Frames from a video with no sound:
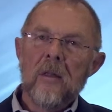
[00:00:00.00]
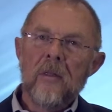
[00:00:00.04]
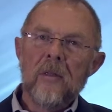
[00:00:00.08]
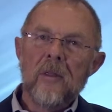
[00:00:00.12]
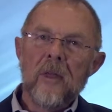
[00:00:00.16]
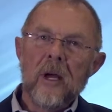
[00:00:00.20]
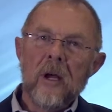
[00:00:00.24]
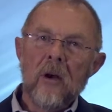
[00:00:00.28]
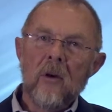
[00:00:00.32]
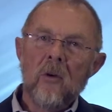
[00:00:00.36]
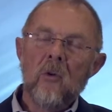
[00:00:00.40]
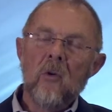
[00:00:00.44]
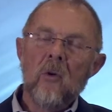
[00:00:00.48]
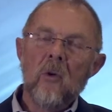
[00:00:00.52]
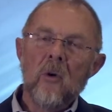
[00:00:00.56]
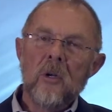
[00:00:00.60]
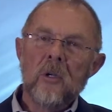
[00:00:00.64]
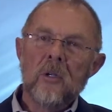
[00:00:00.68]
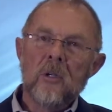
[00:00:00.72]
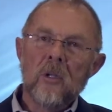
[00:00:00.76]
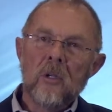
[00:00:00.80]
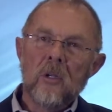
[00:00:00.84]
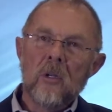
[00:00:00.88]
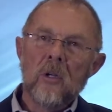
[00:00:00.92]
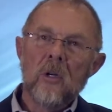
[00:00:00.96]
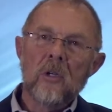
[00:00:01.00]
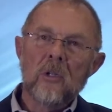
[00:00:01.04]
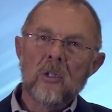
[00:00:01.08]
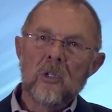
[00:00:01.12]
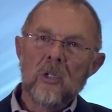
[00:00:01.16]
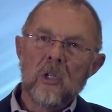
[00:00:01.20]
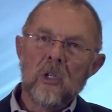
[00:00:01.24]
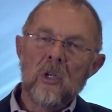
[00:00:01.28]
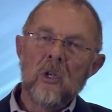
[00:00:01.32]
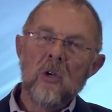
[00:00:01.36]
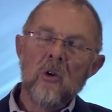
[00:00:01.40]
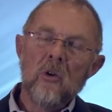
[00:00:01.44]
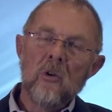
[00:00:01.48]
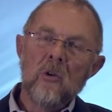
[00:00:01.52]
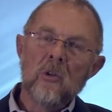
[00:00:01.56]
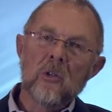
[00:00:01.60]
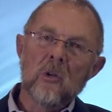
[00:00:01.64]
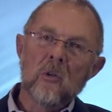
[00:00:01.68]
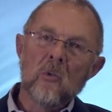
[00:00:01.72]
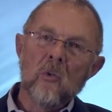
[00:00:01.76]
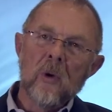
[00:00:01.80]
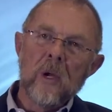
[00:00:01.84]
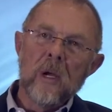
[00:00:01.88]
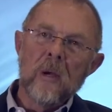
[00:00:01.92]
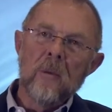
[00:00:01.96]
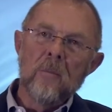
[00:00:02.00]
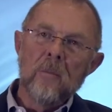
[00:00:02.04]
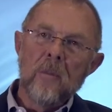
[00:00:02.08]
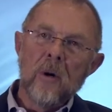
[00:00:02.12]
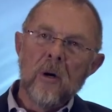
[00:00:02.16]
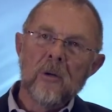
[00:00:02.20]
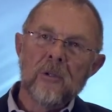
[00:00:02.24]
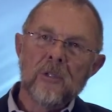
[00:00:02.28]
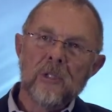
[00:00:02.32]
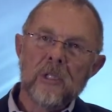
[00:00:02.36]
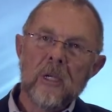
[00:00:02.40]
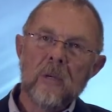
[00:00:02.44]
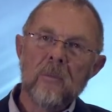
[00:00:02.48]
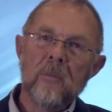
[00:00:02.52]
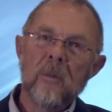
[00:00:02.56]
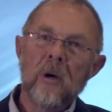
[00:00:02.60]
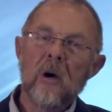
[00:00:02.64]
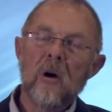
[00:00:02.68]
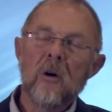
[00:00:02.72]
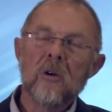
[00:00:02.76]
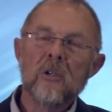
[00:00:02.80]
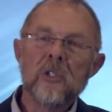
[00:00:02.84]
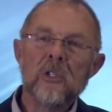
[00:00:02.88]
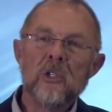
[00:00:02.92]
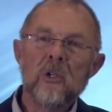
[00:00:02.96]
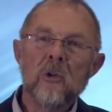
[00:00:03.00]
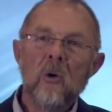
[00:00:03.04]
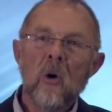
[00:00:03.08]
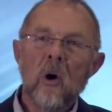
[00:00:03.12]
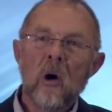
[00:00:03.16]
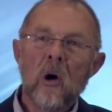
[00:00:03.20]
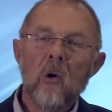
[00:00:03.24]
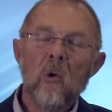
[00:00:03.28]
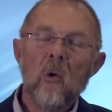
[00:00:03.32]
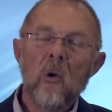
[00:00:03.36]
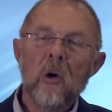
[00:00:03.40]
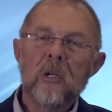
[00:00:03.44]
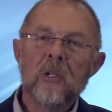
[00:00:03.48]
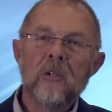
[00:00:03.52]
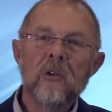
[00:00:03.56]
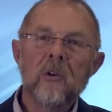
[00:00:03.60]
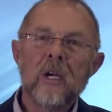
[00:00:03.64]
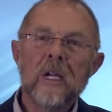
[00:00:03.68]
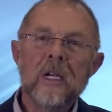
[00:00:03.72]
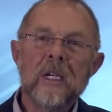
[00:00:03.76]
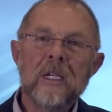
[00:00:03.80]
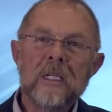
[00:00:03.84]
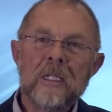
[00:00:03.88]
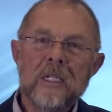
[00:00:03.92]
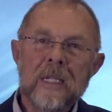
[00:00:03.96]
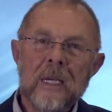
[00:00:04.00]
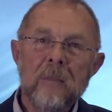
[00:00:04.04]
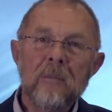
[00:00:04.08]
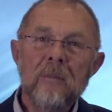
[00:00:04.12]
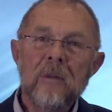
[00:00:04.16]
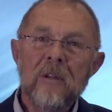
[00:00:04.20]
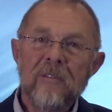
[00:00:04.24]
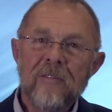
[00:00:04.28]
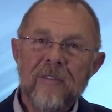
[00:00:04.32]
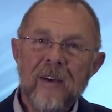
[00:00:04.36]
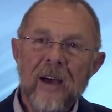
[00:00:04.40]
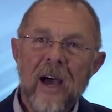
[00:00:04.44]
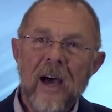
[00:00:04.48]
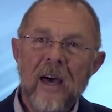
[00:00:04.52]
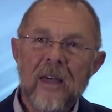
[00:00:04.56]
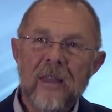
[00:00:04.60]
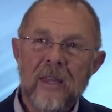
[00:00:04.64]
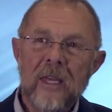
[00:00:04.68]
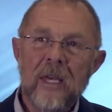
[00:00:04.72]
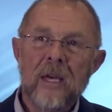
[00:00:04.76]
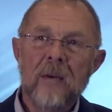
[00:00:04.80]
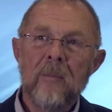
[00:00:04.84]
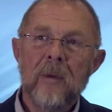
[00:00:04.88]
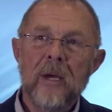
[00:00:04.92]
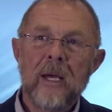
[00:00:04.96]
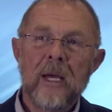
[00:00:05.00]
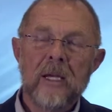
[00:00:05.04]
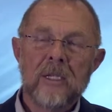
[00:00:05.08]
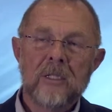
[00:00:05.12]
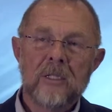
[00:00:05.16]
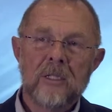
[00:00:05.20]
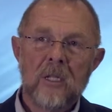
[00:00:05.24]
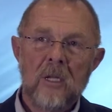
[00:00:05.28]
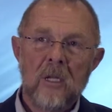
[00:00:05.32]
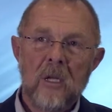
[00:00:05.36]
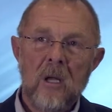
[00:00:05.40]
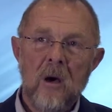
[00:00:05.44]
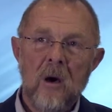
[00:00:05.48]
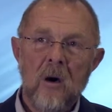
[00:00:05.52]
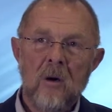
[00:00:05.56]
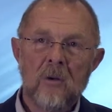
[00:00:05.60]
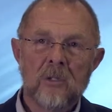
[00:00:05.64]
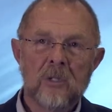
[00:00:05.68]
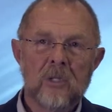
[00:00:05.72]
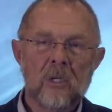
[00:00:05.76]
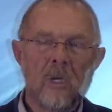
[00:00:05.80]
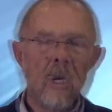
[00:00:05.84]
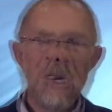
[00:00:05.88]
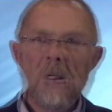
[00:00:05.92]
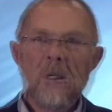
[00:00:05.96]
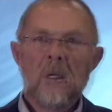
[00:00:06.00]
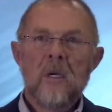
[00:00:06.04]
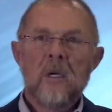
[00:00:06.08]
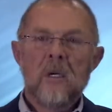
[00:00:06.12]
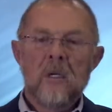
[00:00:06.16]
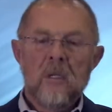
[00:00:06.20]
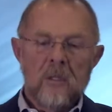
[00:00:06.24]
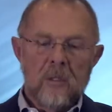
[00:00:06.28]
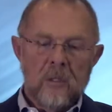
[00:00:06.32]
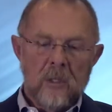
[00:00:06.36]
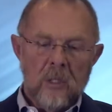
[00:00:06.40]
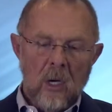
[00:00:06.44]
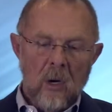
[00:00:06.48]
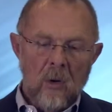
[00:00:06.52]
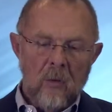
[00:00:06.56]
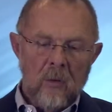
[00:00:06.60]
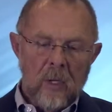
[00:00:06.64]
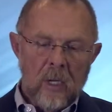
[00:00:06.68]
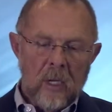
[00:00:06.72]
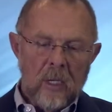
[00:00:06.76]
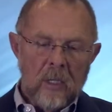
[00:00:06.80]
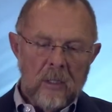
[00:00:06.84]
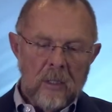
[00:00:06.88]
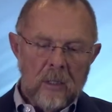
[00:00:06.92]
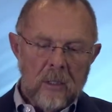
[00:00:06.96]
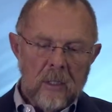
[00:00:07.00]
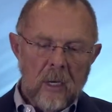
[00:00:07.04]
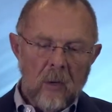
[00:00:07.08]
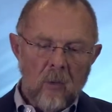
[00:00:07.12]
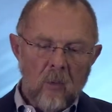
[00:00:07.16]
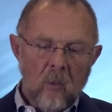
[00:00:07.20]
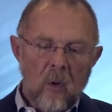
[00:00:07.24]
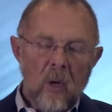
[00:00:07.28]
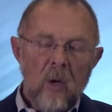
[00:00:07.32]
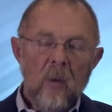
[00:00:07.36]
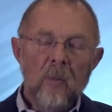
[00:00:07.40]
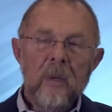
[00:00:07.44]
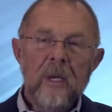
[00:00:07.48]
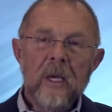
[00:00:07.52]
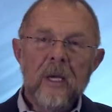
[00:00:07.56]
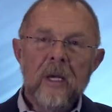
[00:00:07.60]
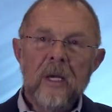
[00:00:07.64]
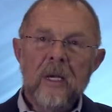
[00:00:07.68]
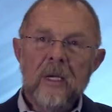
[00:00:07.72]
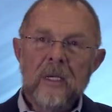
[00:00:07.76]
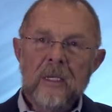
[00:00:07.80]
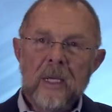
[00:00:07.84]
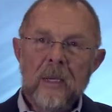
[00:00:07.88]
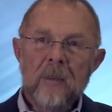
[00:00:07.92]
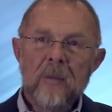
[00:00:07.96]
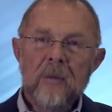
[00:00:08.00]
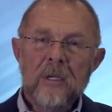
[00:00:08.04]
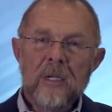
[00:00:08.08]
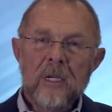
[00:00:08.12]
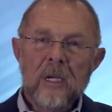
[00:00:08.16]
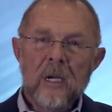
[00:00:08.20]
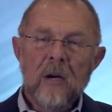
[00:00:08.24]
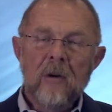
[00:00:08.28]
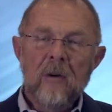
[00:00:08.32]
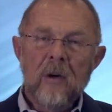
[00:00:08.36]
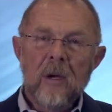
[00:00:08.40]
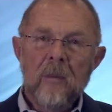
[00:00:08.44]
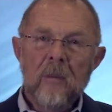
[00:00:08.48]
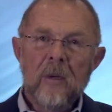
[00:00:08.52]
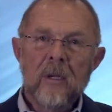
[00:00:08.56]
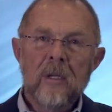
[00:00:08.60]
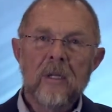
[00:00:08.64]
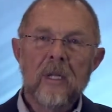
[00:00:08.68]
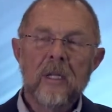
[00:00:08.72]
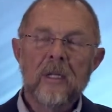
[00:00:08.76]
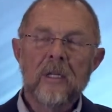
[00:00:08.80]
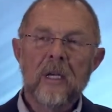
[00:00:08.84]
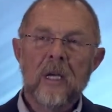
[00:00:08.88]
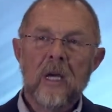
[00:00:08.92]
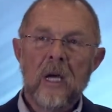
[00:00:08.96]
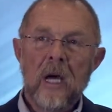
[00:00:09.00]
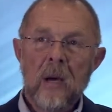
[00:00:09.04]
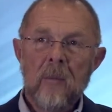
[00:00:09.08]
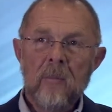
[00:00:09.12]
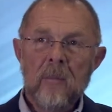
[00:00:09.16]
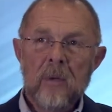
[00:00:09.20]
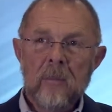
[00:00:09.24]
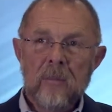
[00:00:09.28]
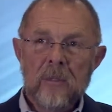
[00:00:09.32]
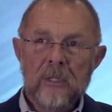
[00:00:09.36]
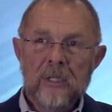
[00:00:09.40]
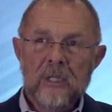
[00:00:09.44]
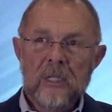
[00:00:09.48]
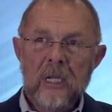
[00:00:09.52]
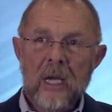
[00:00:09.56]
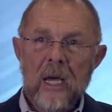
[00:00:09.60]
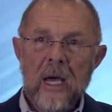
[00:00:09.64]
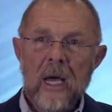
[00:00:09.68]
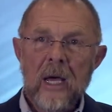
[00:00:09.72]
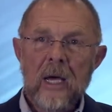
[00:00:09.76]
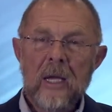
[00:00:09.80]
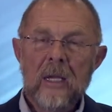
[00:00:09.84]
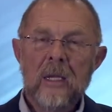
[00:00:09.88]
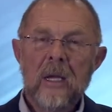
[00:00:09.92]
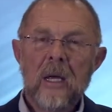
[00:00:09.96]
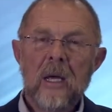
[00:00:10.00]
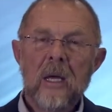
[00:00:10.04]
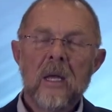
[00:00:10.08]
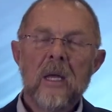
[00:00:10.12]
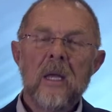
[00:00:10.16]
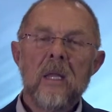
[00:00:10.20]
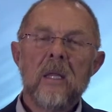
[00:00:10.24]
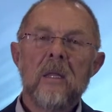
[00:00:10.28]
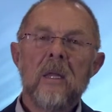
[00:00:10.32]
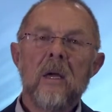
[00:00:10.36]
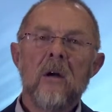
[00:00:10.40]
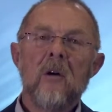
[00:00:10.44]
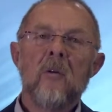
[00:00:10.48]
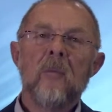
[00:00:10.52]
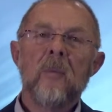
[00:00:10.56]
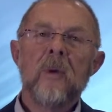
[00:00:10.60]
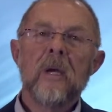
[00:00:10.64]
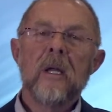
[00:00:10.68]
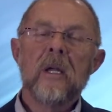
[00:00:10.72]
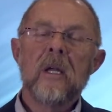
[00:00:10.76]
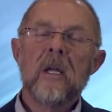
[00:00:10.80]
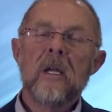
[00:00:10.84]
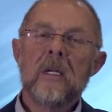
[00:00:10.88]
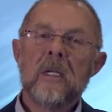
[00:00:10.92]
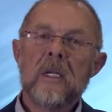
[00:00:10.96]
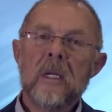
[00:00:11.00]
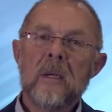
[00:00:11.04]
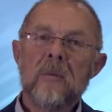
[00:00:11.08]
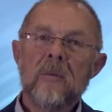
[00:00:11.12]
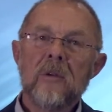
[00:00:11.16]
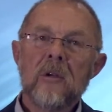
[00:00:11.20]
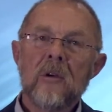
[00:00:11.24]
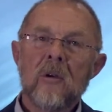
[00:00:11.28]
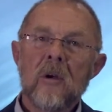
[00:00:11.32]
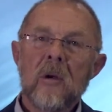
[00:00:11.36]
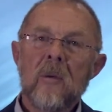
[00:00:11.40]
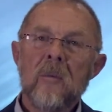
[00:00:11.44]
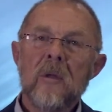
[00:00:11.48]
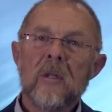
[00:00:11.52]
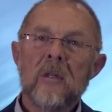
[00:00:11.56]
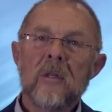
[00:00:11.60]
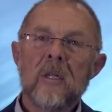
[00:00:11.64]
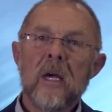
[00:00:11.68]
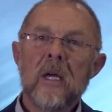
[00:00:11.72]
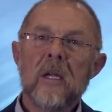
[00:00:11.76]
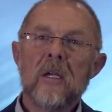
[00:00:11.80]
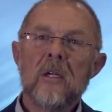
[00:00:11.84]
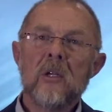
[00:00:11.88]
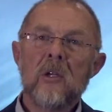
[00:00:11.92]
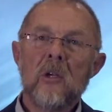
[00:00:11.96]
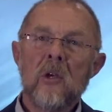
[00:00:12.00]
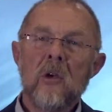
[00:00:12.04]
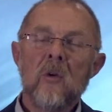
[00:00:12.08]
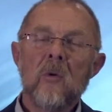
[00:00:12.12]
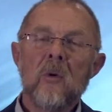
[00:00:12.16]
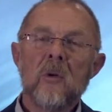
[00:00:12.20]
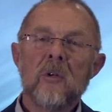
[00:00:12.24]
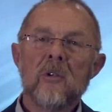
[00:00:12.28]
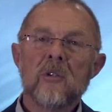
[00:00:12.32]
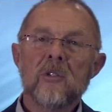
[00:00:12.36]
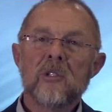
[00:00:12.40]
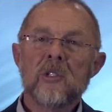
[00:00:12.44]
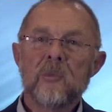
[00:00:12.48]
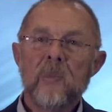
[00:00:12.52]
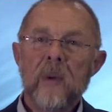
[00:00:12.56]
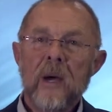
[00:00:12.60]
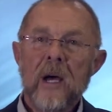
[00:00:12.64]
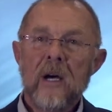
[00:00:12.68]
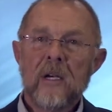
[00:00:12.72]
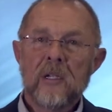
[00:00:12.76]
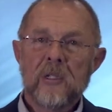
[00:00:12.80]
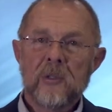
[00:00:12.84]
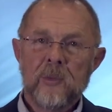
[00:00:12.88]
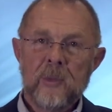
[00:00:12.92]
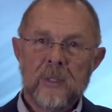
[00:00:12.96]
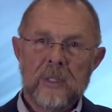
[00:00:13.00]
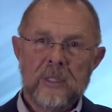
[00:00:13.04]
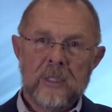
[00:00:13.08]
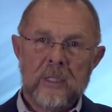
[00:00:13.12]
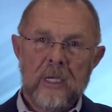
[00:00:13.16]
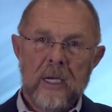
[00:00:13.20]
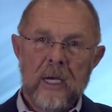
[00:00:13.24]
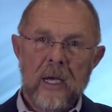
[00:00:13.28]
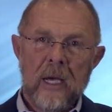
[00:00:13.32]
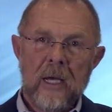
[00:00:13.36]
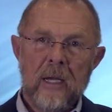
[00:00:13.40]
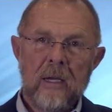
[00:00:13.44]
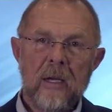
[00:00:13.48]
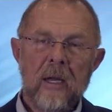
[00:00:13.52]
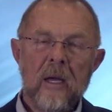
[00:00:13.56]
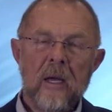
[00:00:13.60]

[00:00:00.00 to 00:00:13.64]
they are going to look to you to reimburse them, because you are going to indemnify them against a loss. So then there will be an indemnity agreement that the company must sign. There will be an indemnity agreement that you and your spouse must sign.